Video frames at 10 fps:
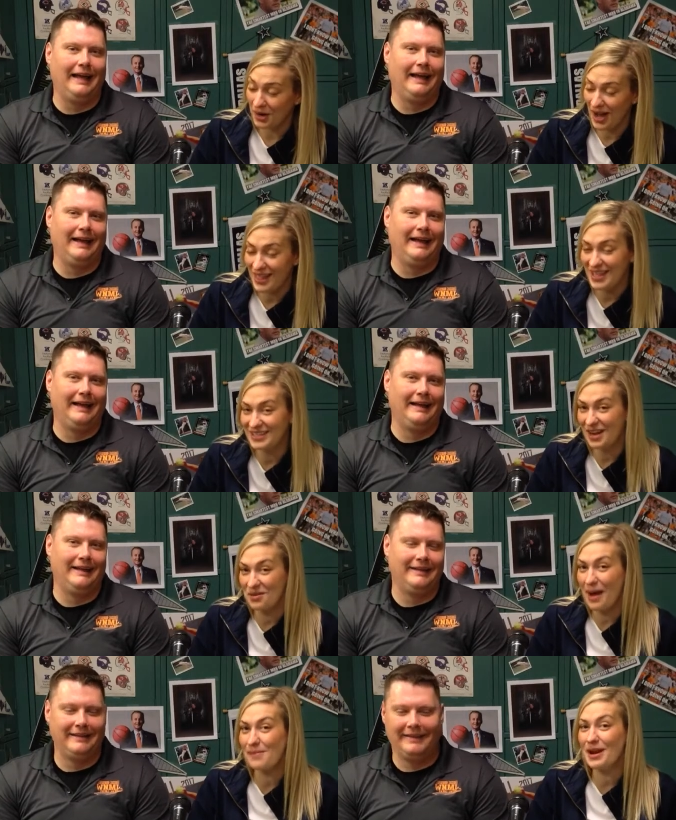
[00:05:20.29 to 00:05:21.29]
Speaker 1: right, that's gonna
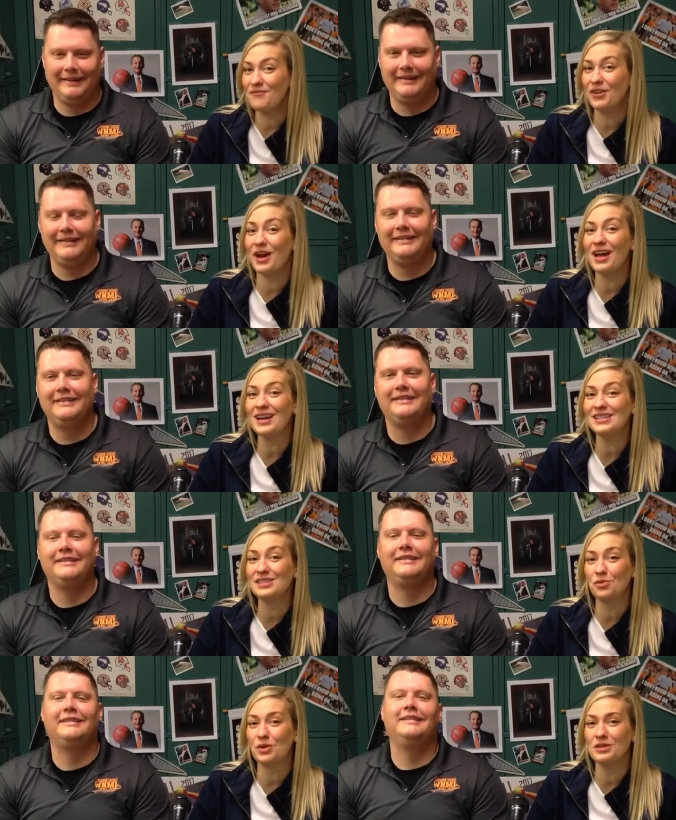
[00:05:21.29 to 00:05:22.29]
wrap it up for us.
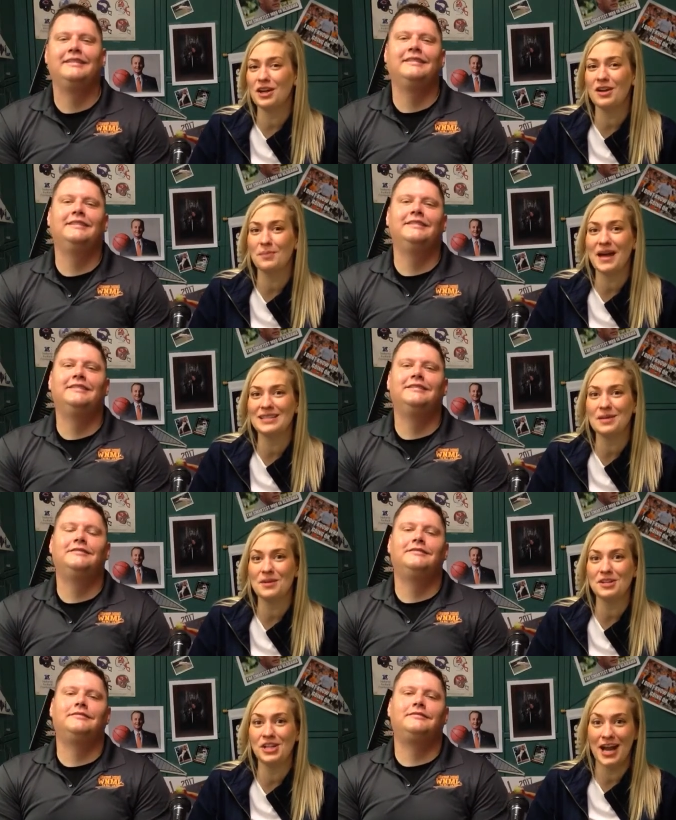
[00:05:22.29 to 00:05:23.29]
We'll talk
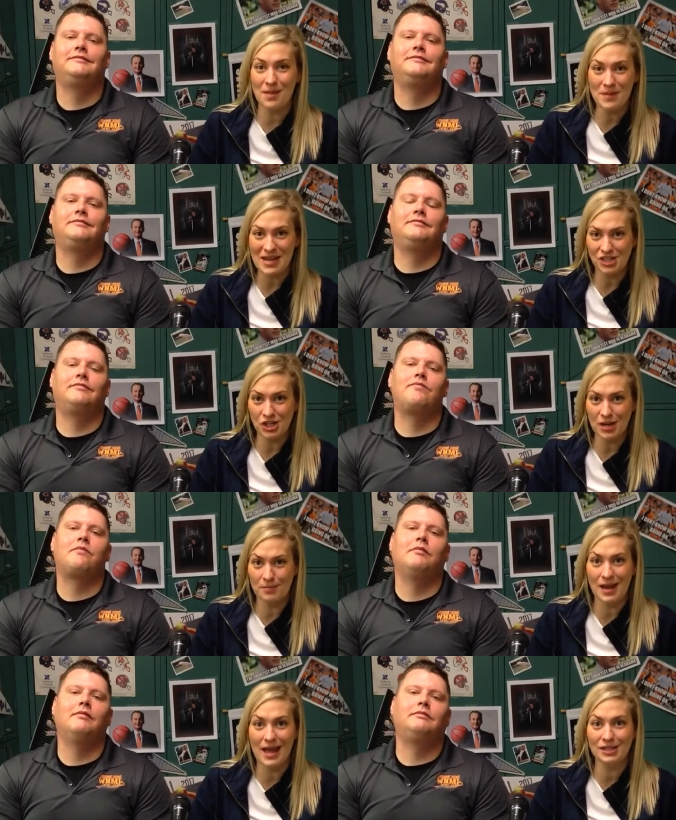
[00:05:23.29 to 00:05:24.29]
basketball championship
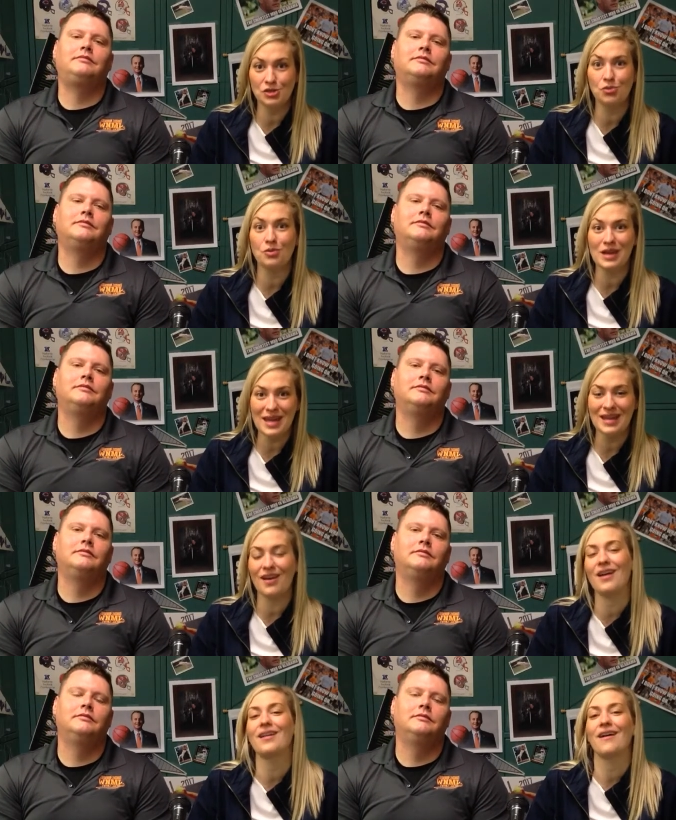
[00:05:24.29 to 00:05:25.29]
next week
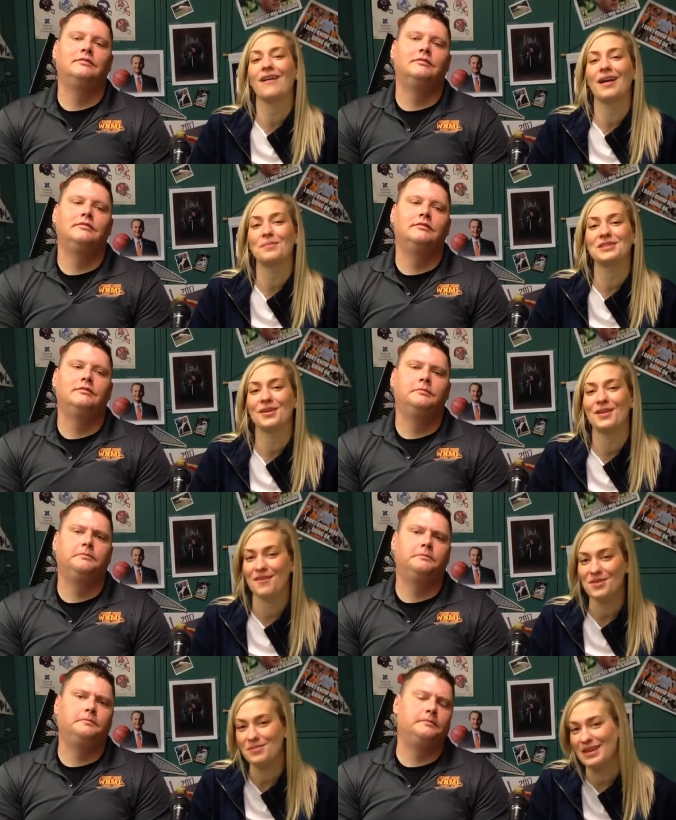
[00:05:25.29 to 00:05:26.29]
on our episode
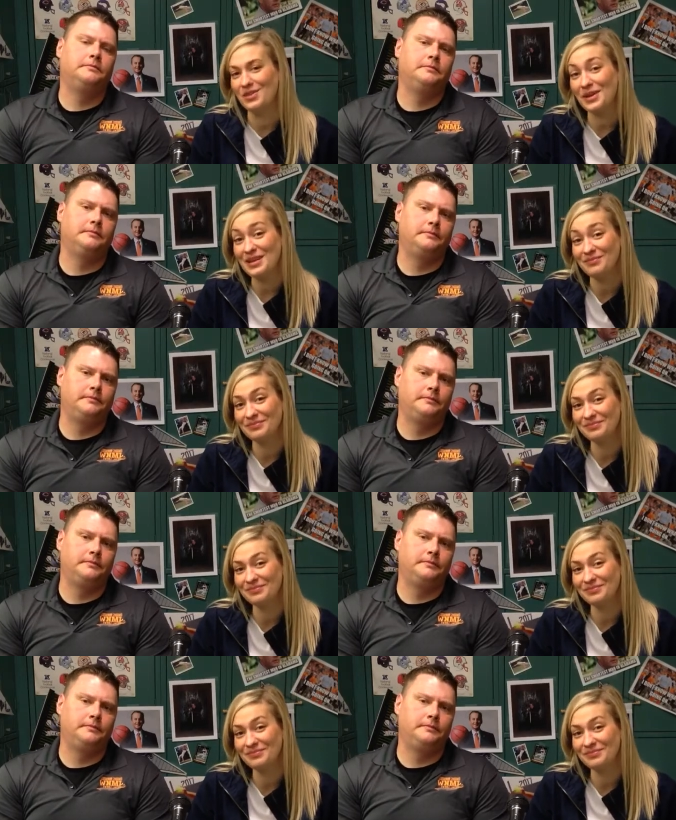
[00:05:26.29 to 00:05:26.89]
of the Big Three.